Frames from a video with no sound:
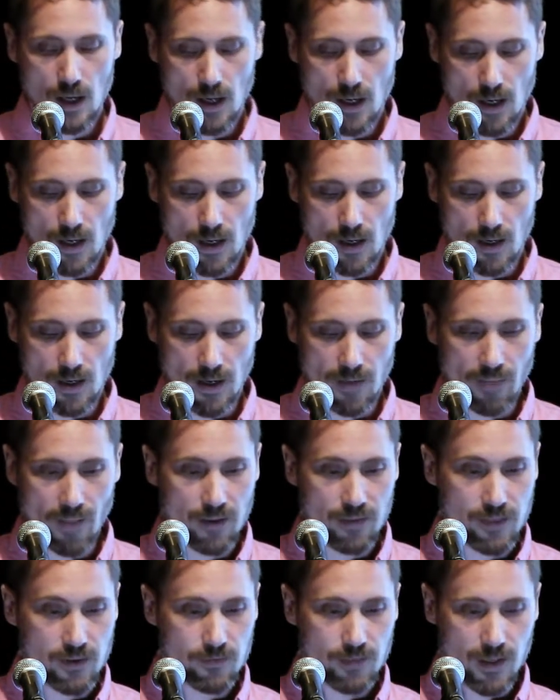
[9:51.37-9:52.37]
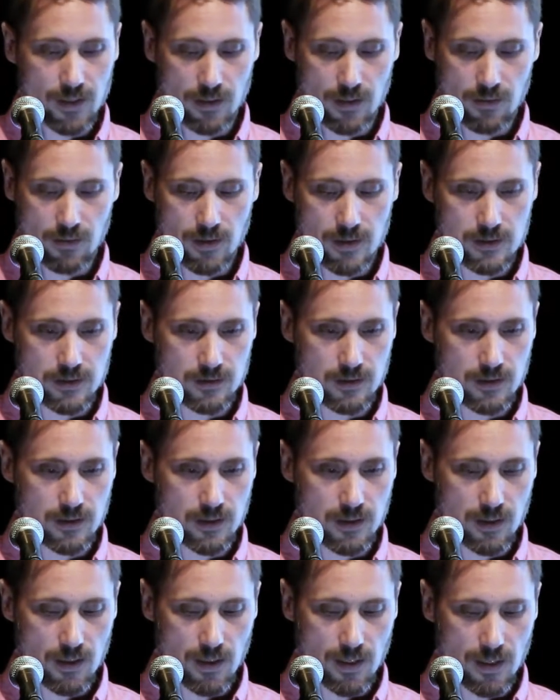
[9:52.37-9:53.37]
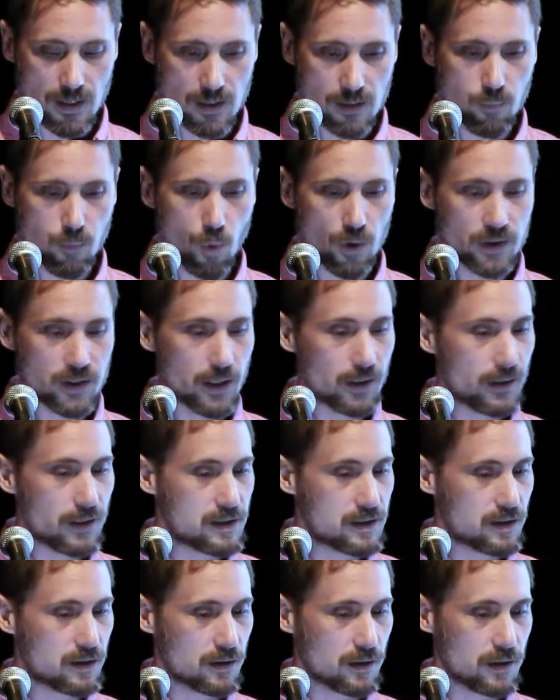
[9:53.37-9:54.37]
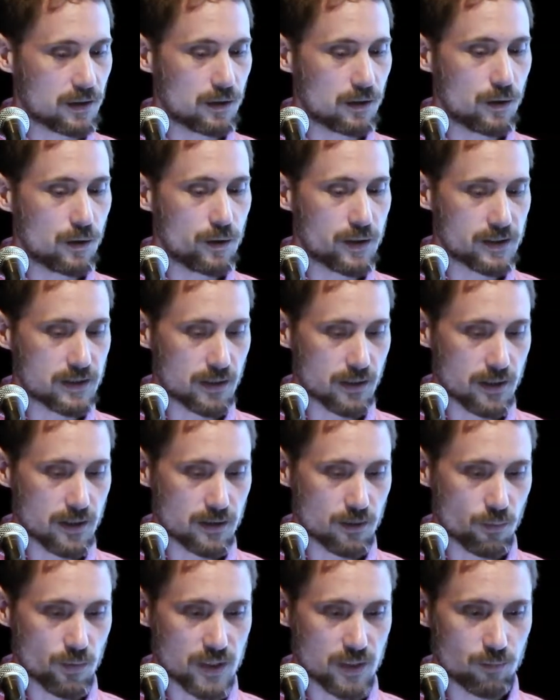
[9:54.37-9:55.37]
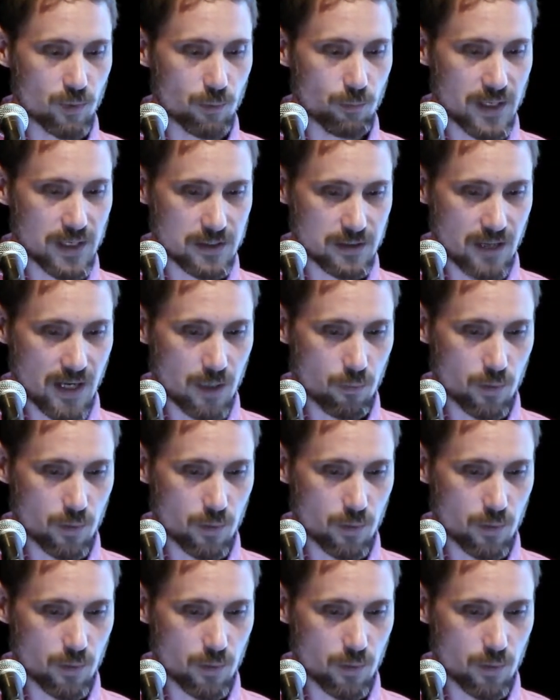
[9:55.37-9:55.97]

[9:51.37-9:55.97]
And I think that is important at least to include as a reasonable baseline